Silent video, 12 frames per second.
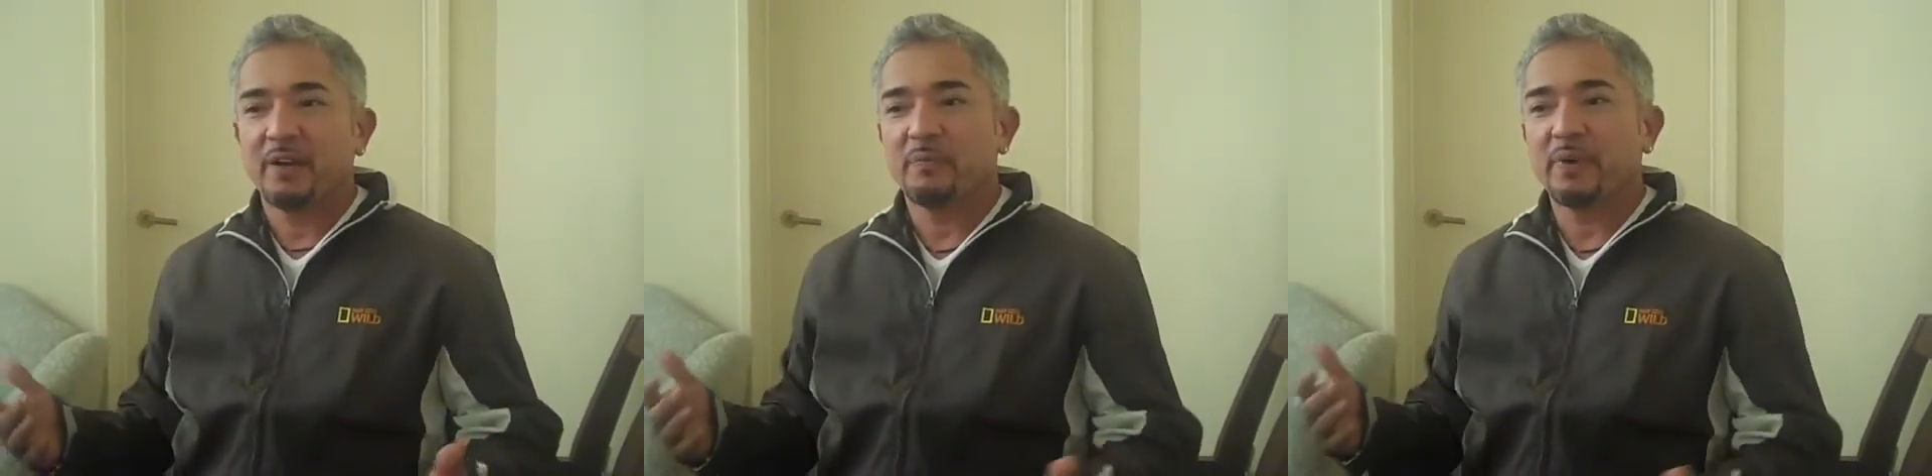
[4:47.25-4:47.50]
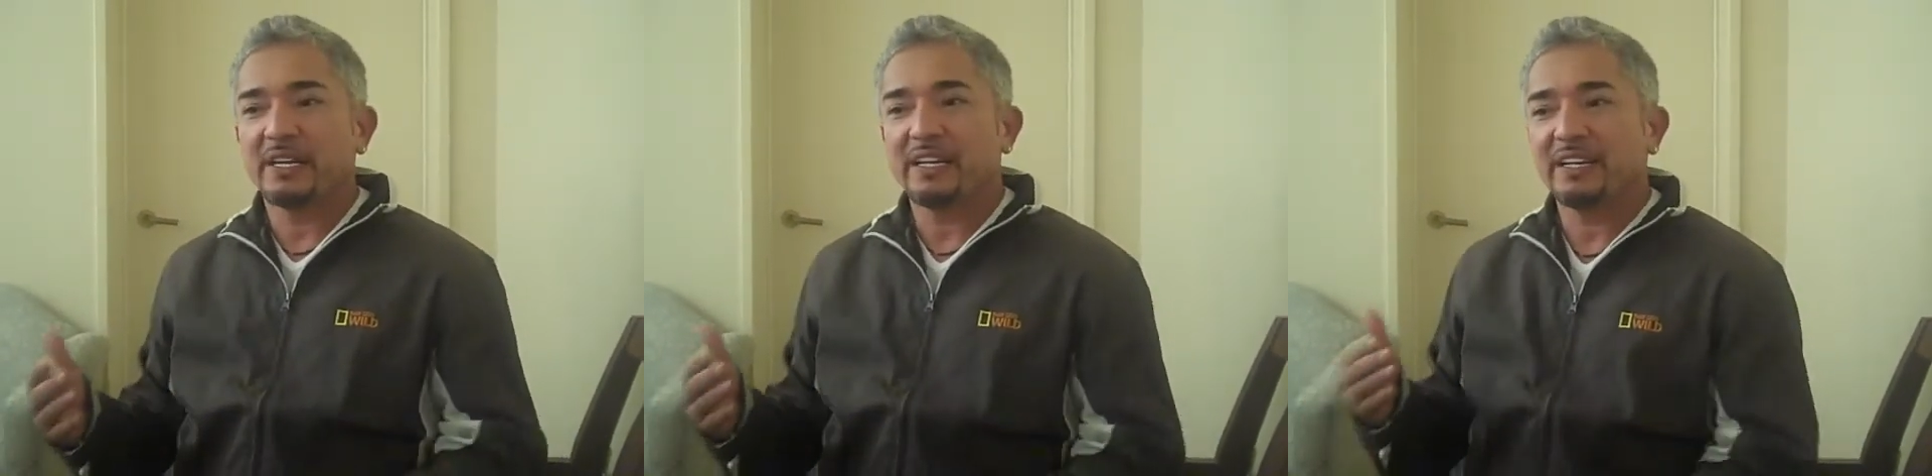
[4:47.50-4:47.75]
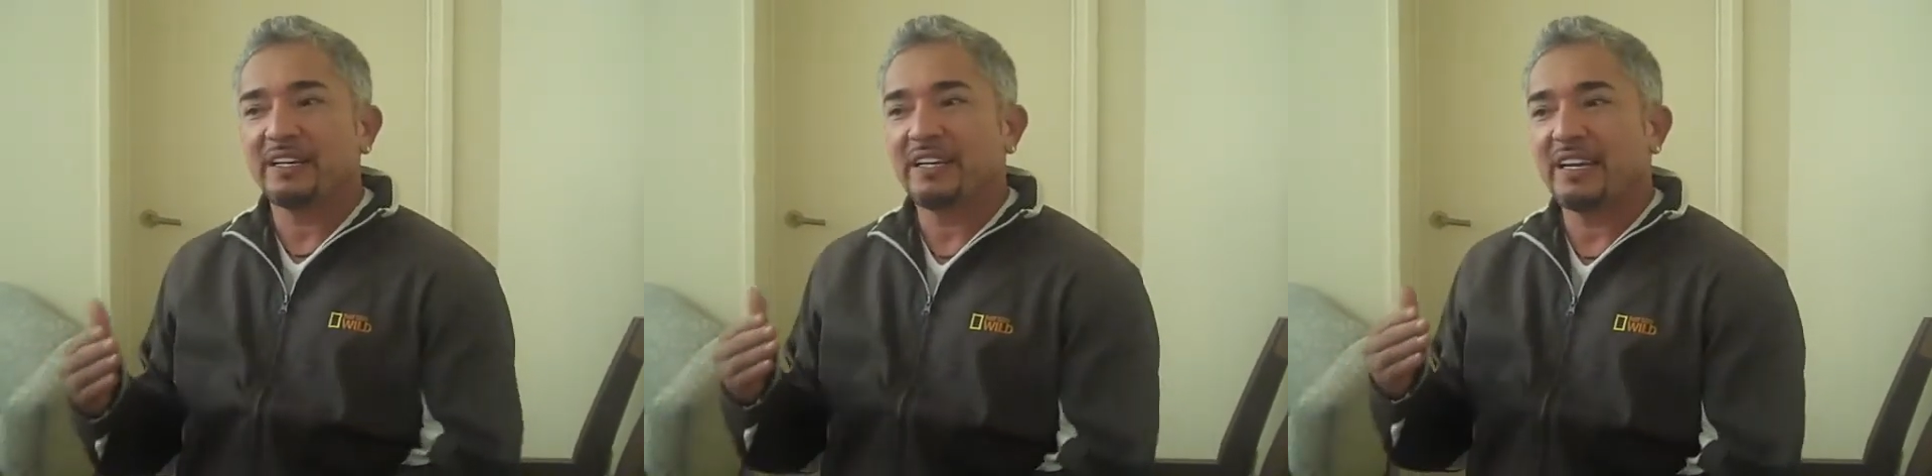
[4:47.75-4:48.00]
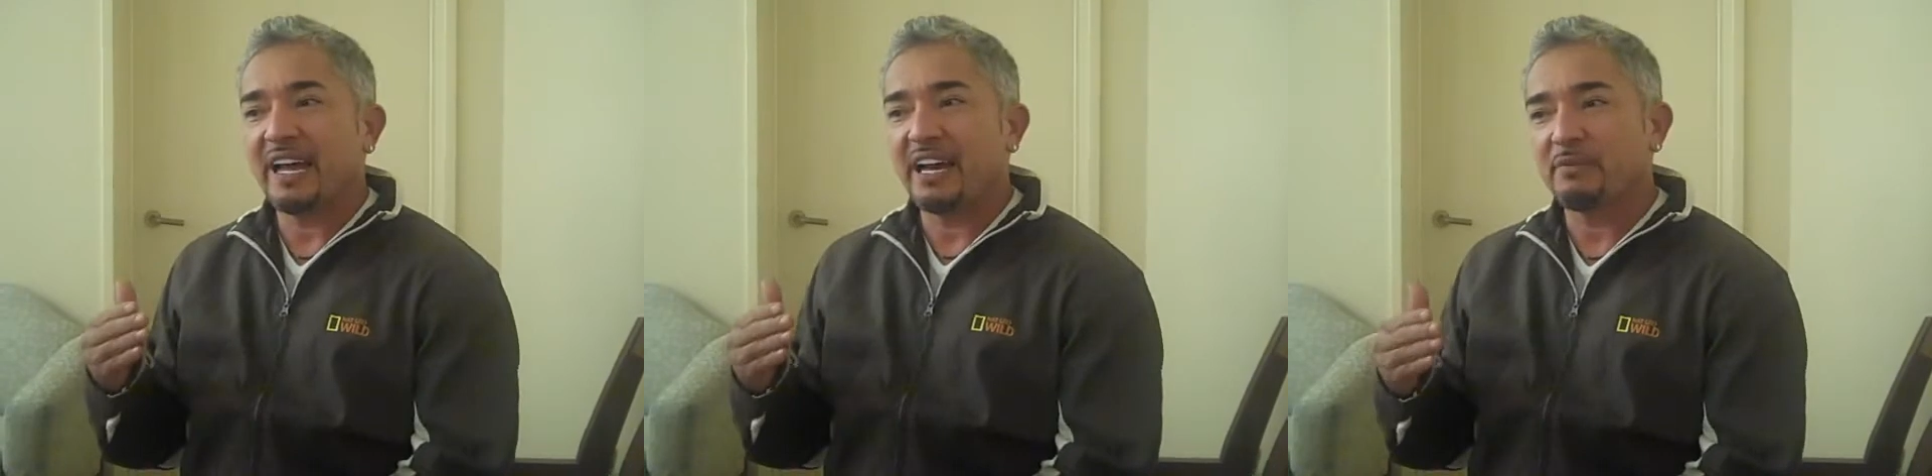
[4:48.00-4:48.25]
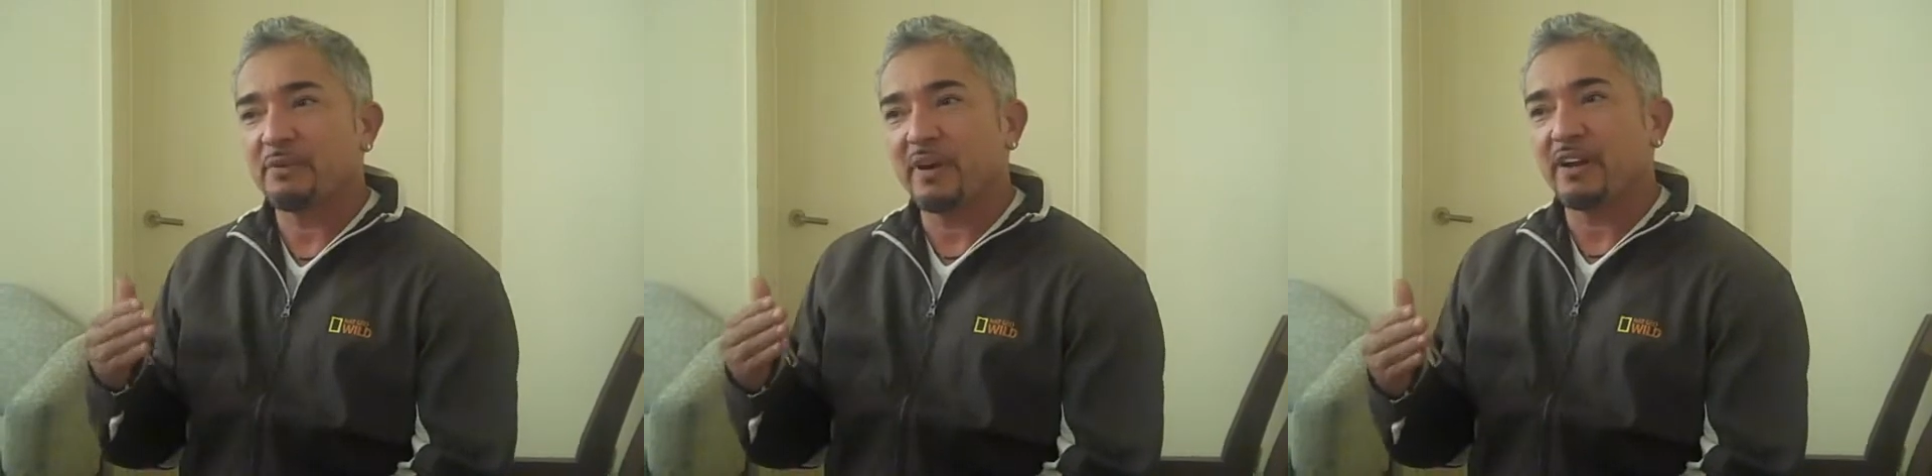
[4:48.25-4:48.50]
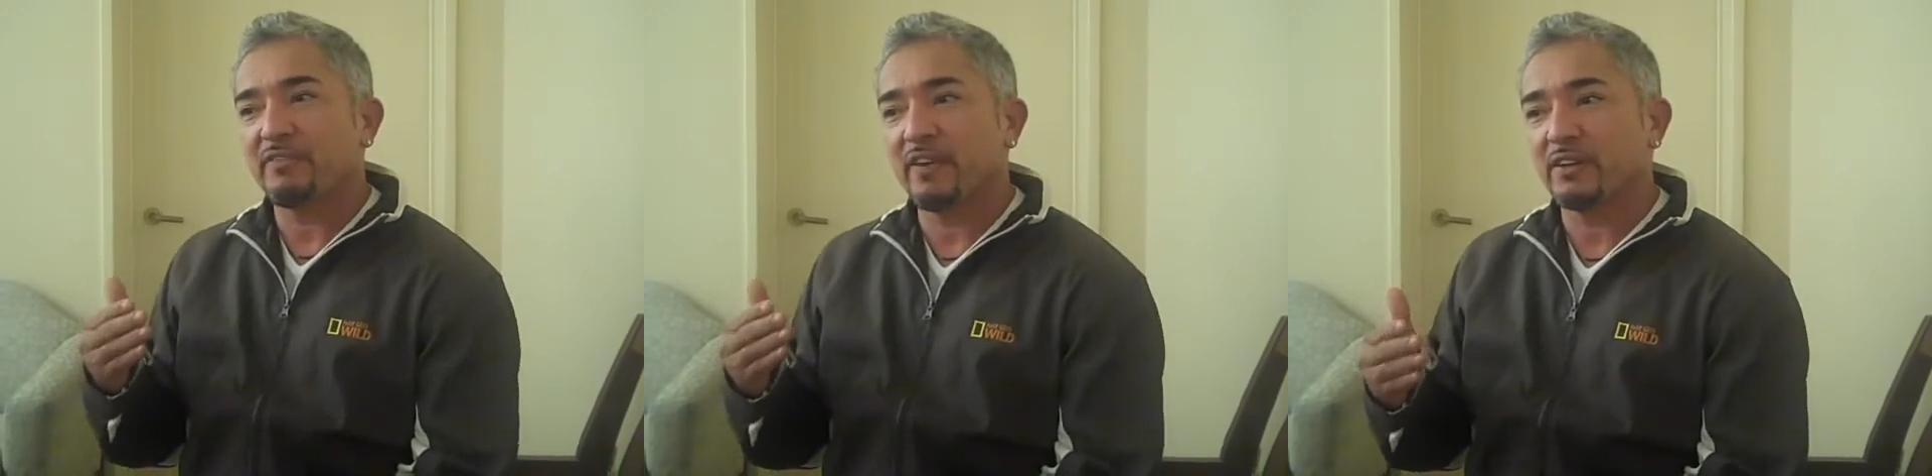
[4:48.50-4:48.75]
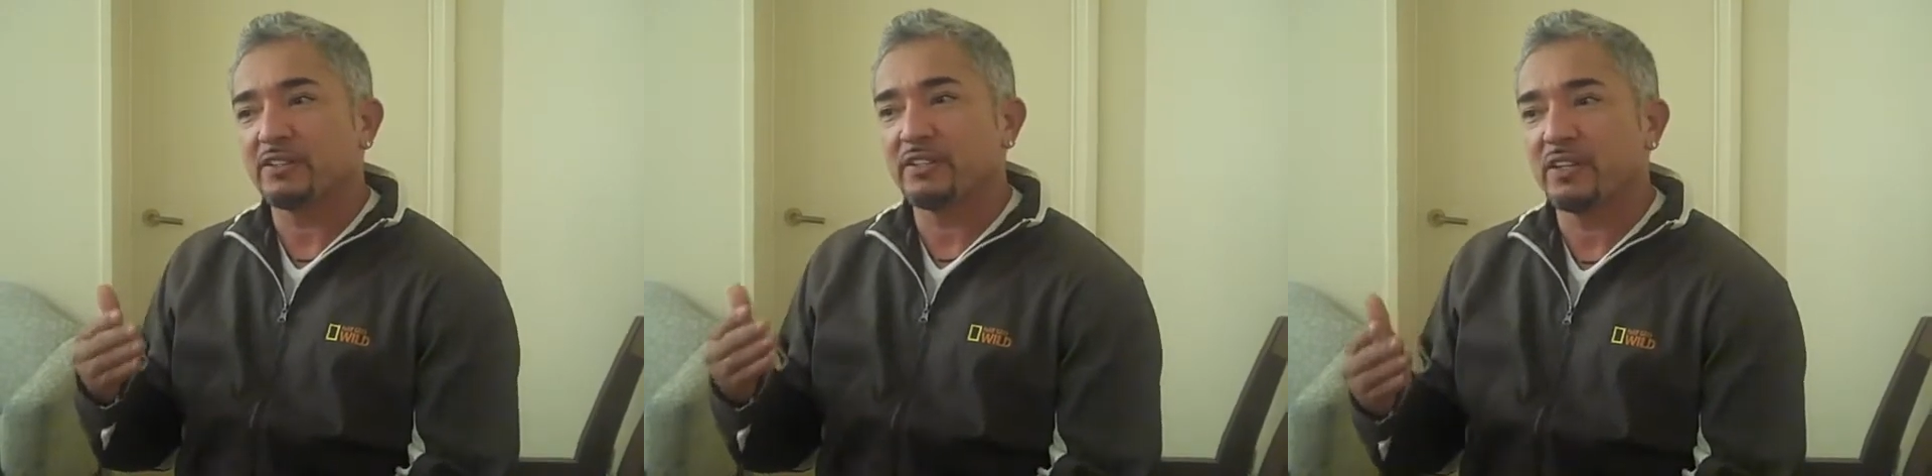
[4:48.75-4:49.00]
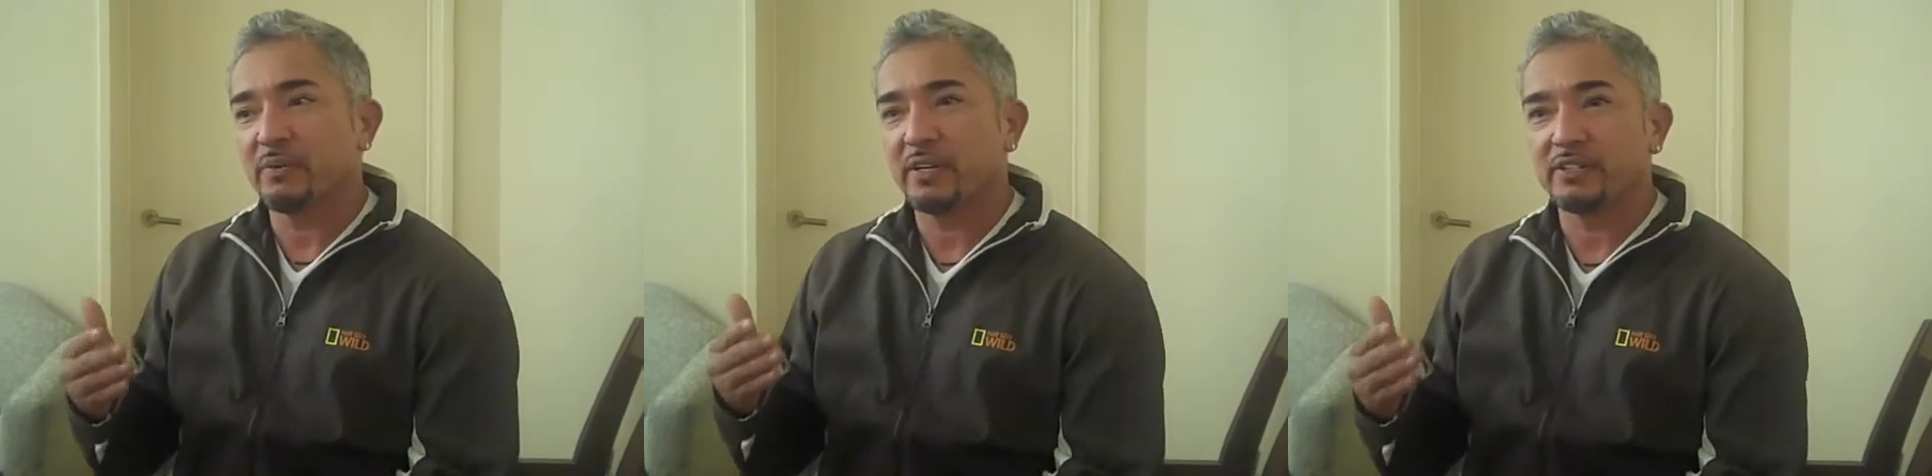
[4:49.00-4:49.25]
But not everybody falls in
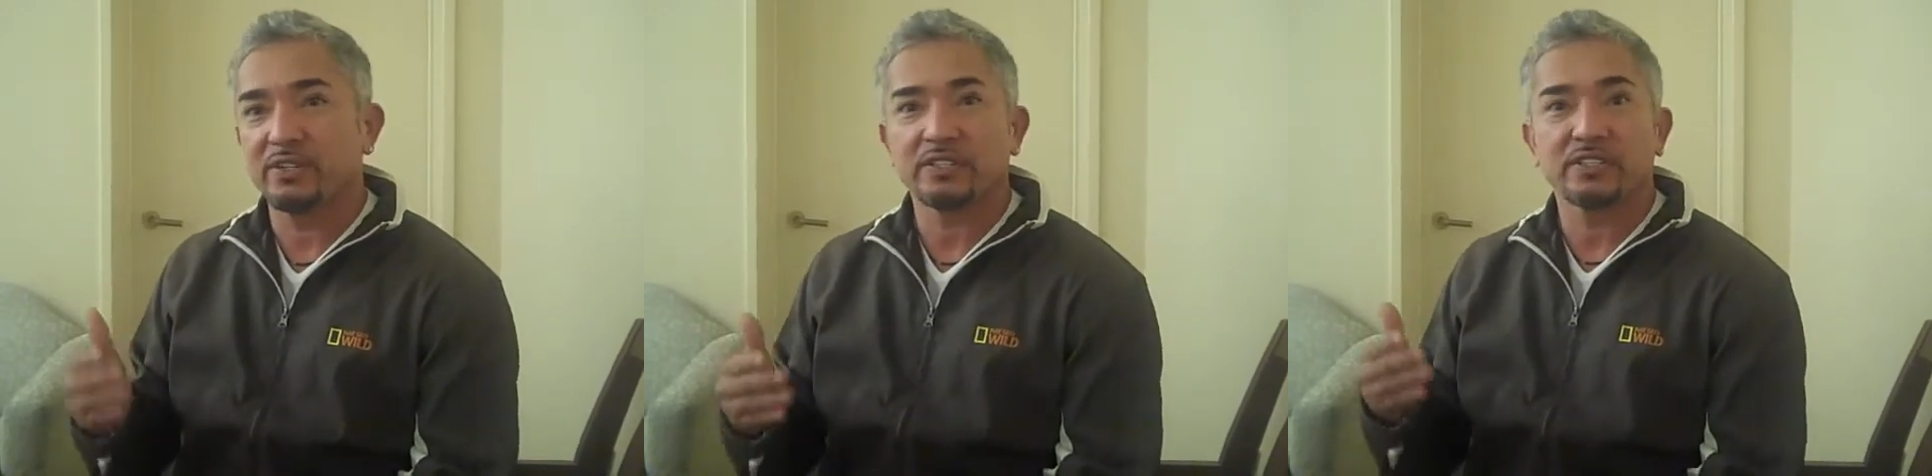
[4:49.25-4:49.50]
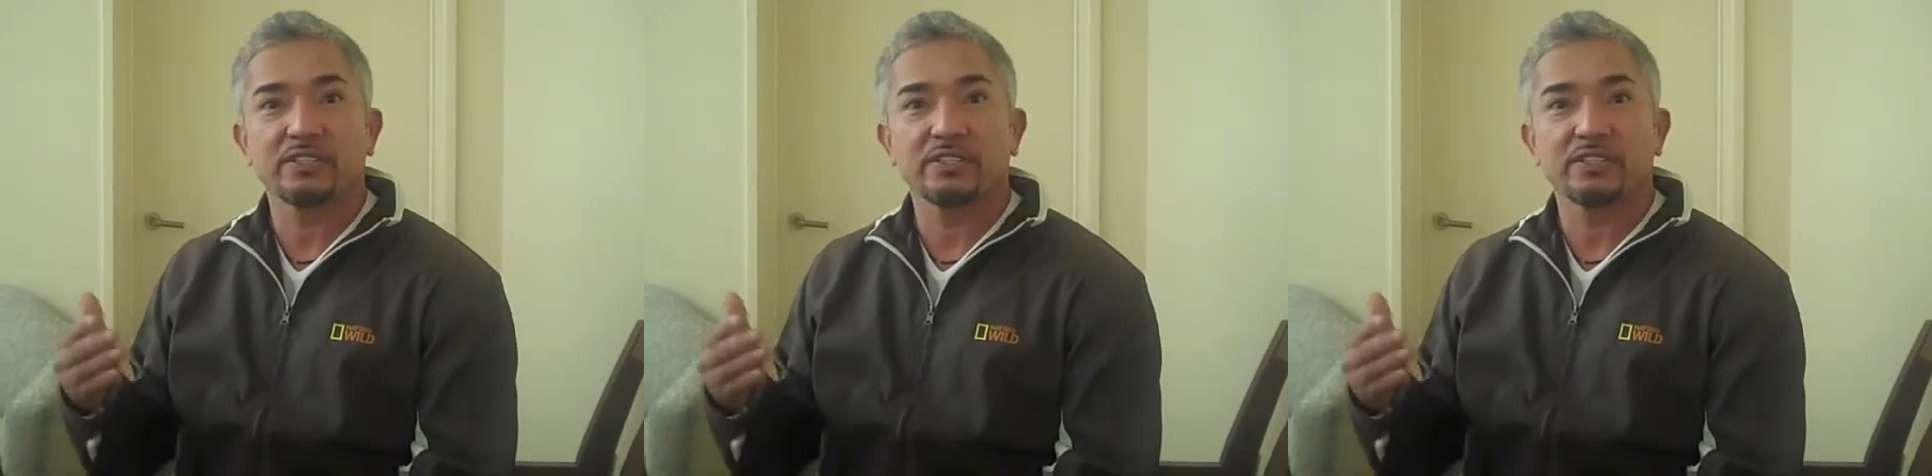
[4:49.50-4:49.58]
love with a dog